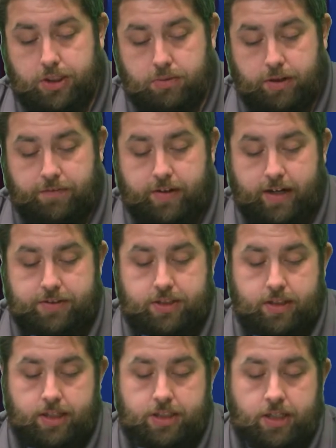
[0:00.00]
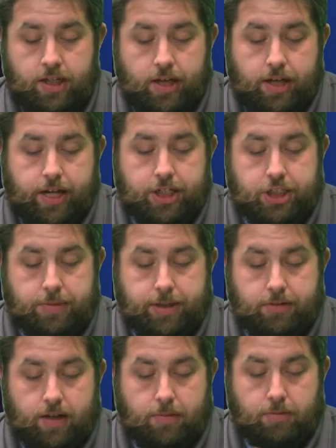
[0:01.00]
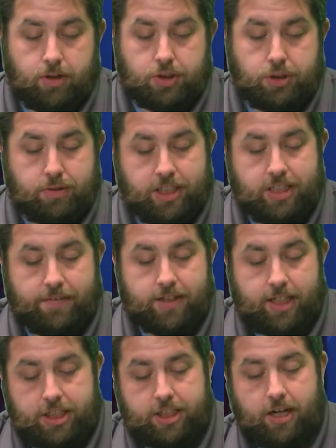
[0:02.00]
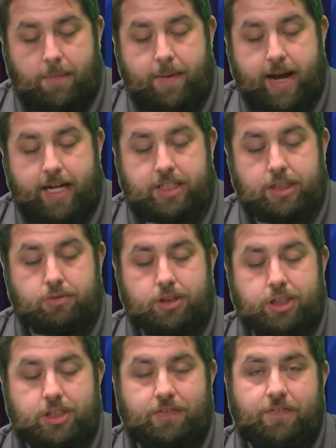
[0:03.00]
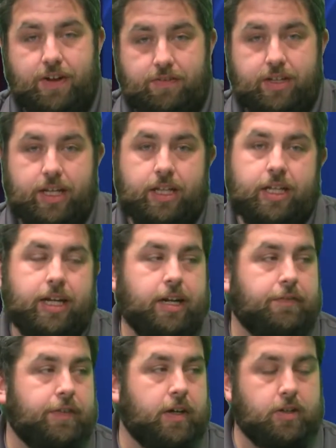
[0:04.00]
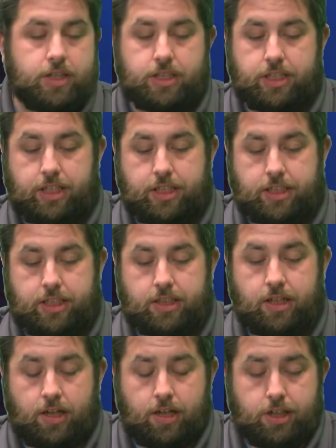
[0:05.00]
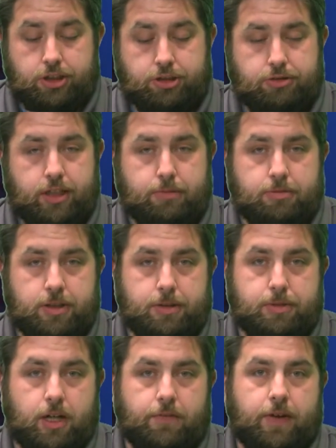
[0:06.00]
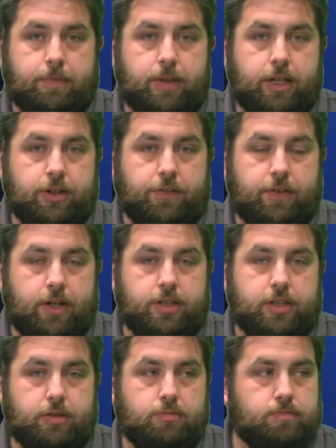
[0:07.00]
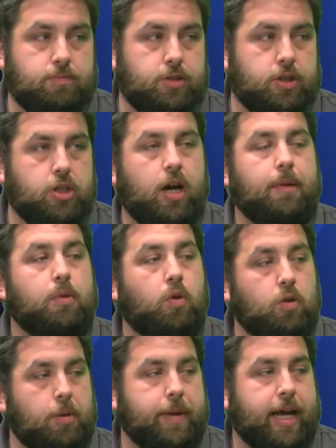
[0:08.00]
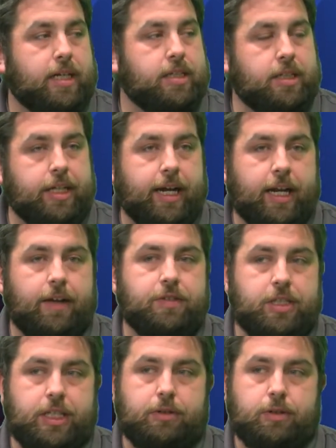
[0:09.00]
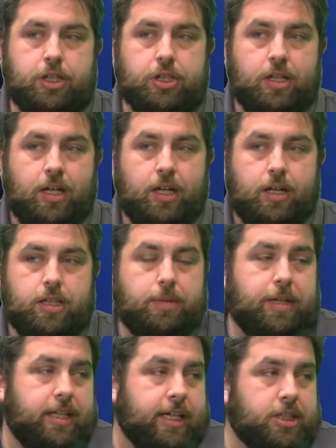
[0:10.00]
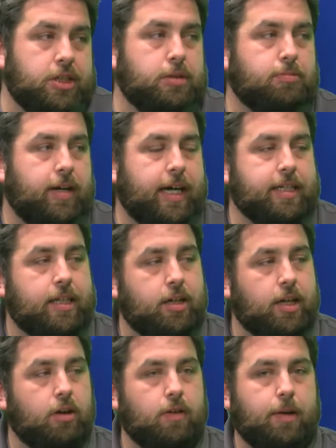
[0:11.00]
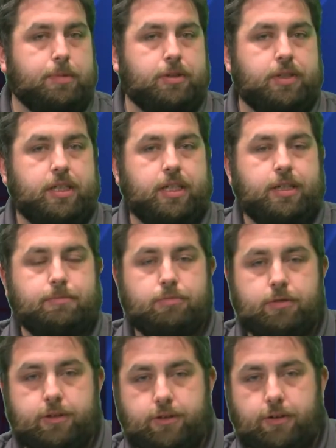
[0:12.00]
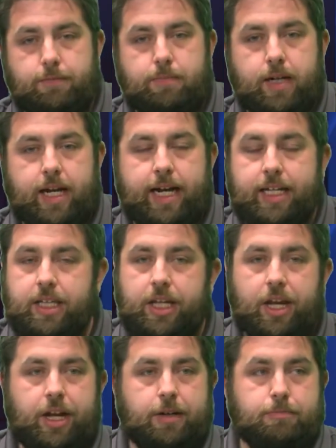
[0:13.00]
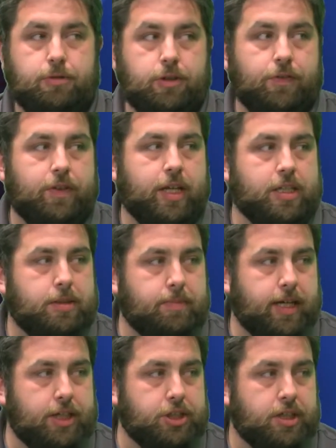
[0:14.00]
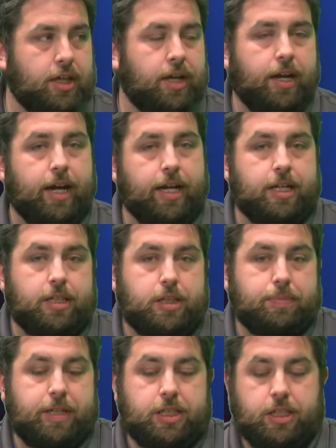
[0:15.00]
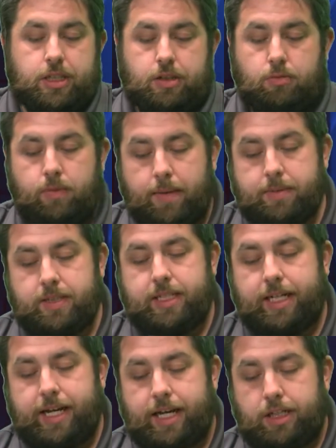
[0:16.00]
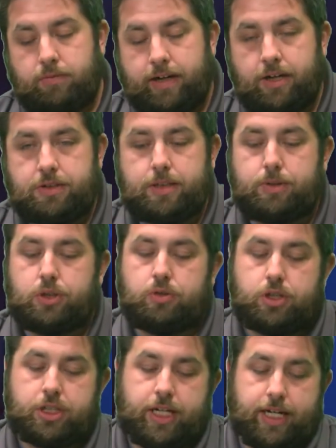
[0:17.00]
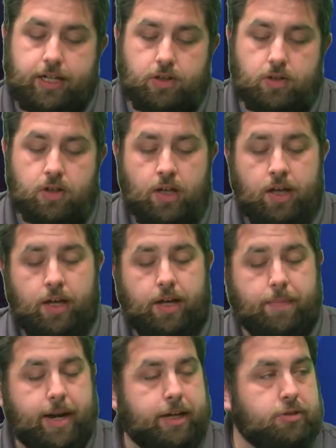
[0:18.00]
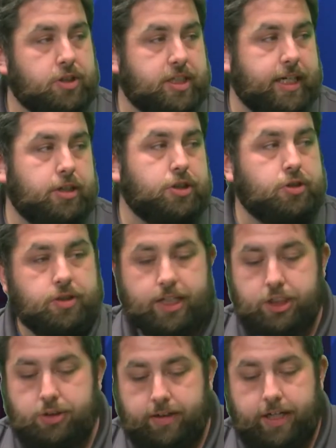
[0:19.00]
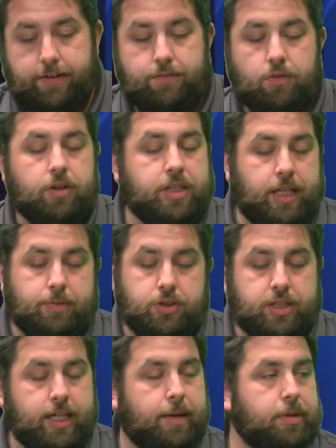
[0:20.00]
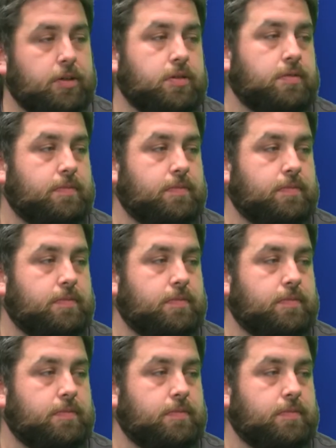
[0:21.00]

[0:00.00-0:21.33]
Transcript: 25 starts. And Jimmy Garoppolo, 27 touchdown passes, which is 5th in the NFL this season. So he's really putting himself up there as far as the top quarterbacks in the NFC, which to me, that's a surprise. I thought Garoppolo was going to improve, but I didn't think he'd improve this much. And it speaks to the weapons that he has around him. George Kittle, Emmanuel Sanders, who they traded for, Deebo Samuel.